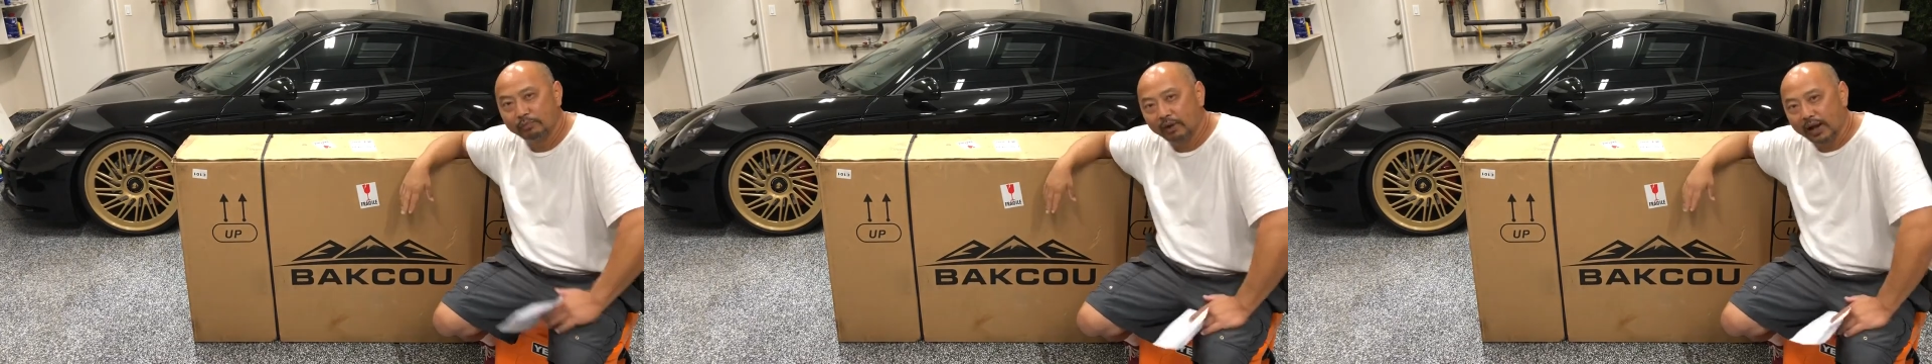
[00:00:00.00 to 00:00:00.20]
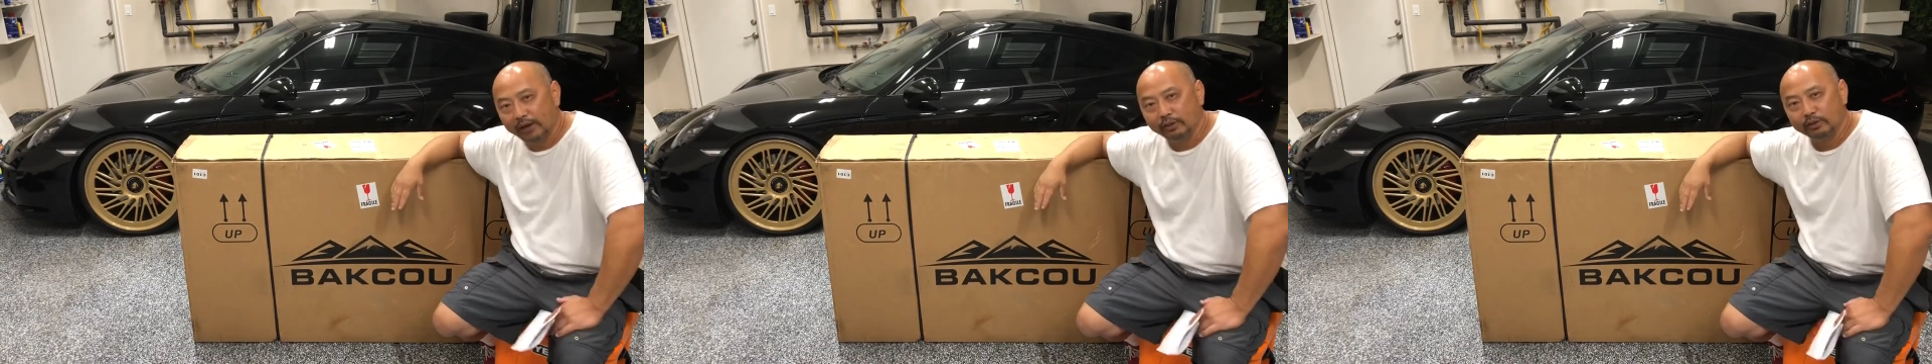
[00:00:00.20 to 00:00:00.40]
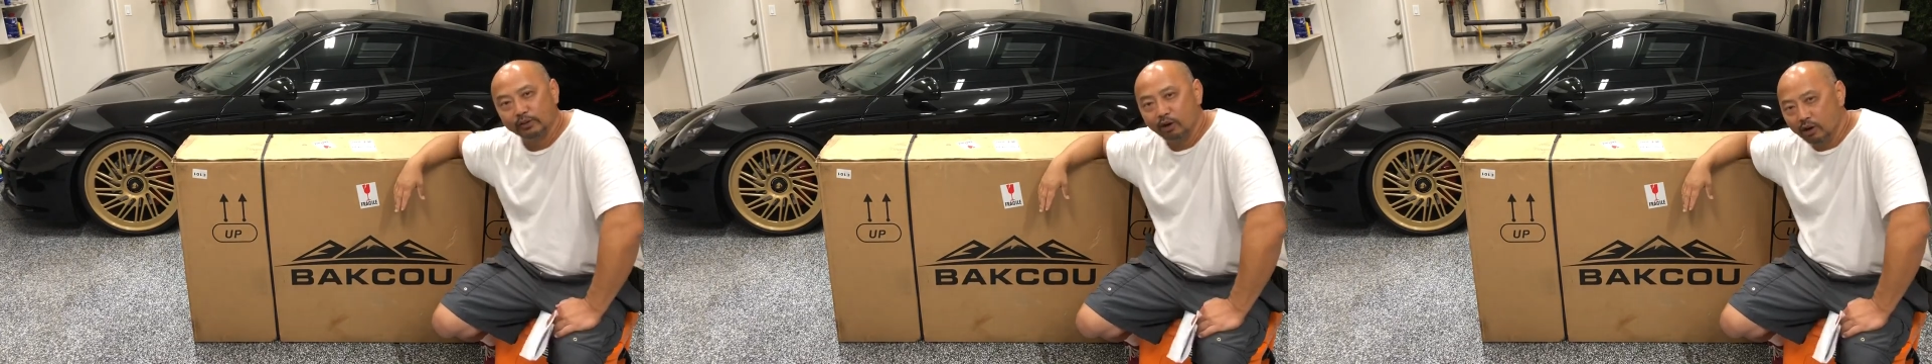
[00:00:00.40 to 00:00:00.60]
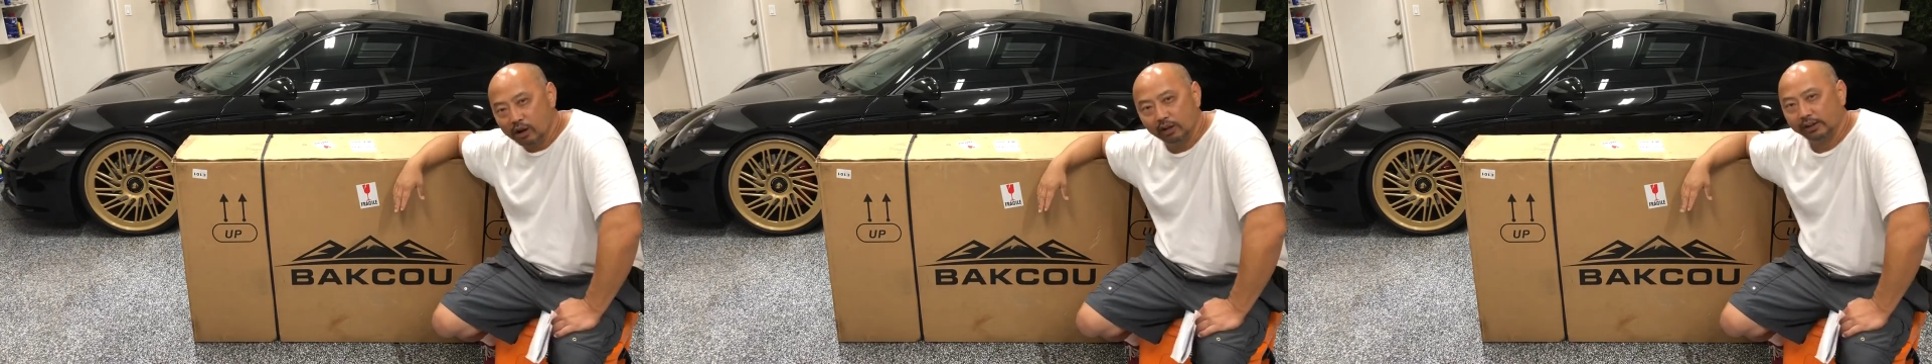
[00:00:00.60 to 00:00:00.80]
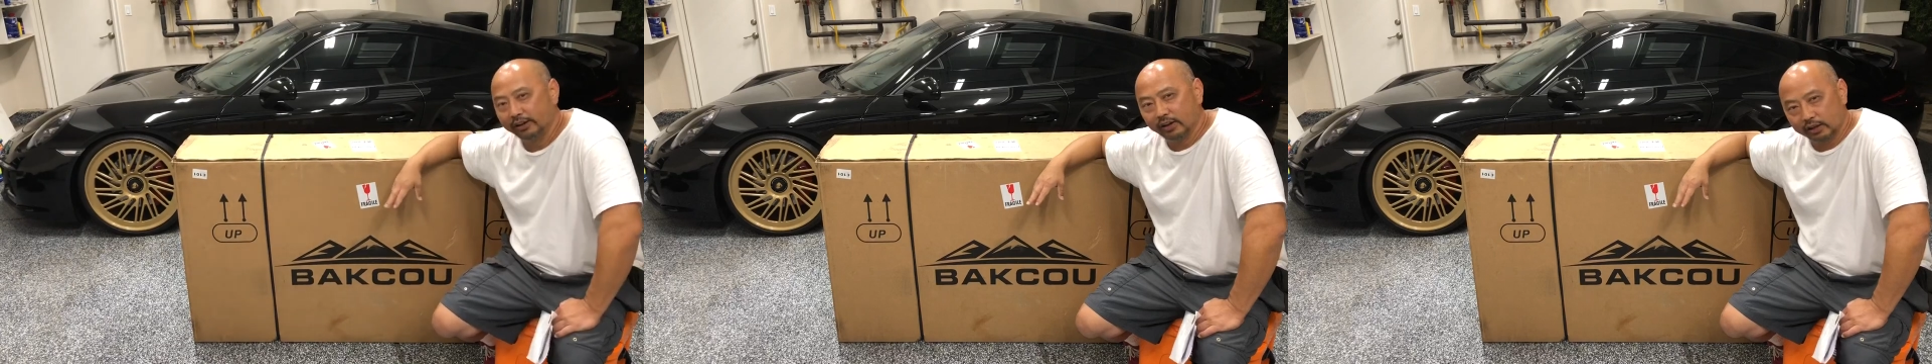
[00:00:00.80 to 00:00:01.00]
by for no
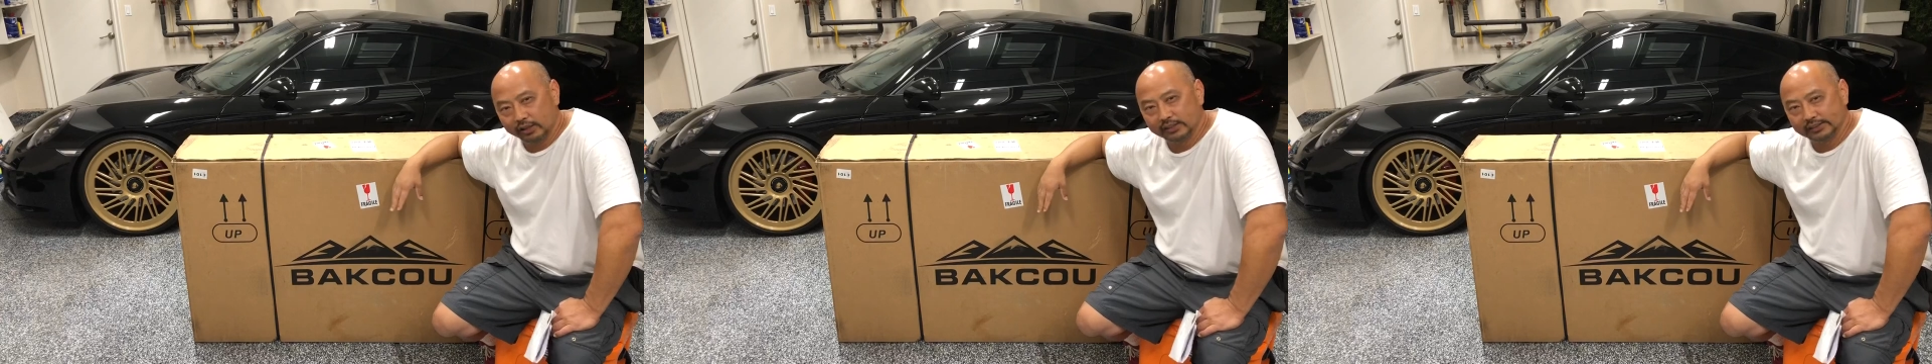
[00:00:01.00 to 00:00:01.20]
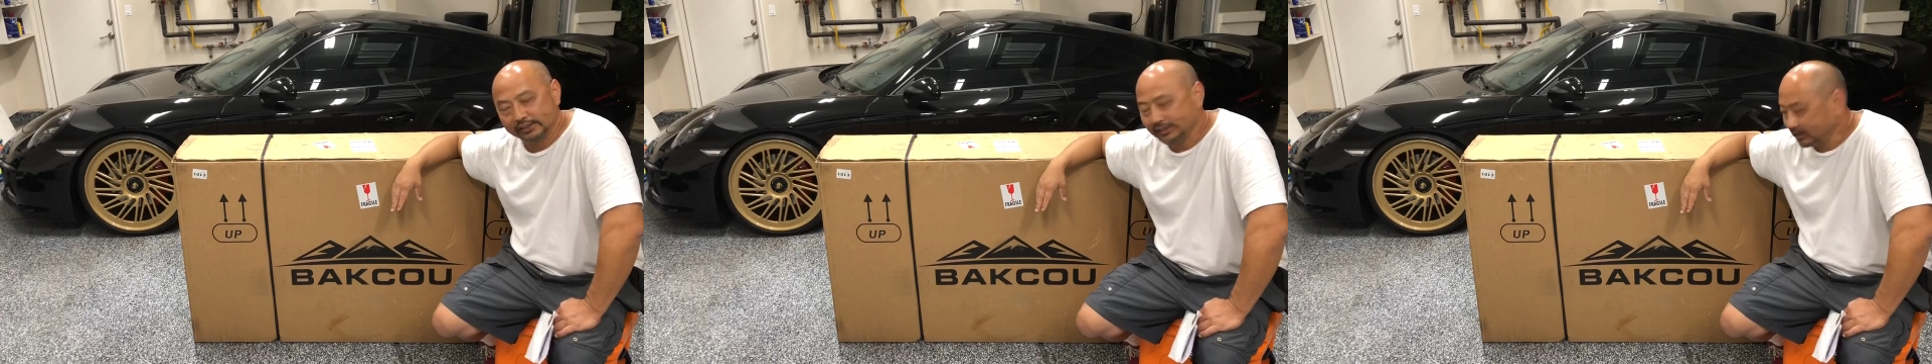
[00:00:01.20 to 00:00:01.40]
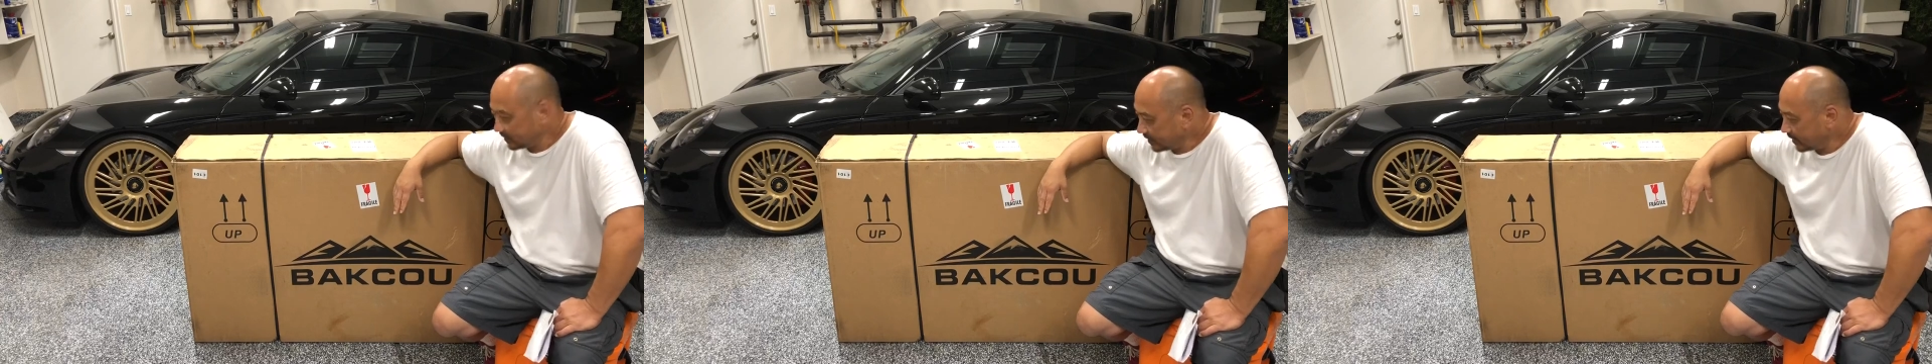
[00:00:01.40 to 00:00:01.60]
hauling carcasses.